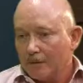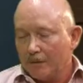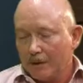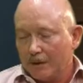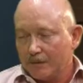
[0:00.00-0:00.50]

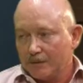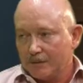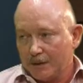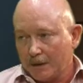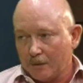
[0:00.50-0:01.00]
then have to
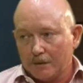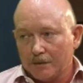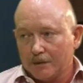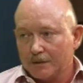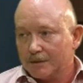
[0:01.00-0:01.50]
ascertain what
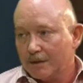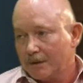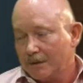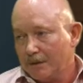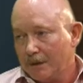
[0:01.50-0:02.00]
those
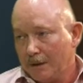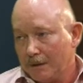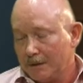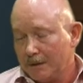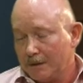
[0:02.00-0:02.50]

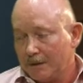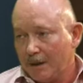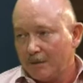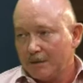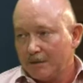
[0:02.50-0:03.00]

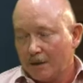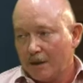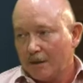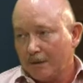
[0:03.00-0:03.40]
damages are, and